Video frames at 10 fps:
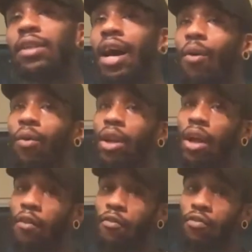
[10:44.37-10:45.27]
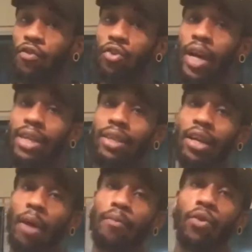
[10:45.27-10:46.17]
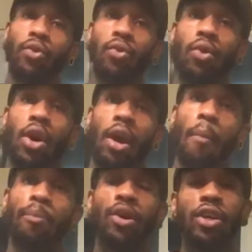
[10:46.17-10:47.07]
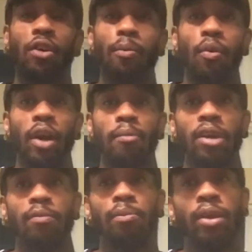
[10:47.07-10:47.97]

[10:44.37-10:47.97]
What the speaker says: I would love for you guys to come through, book your appointment, book a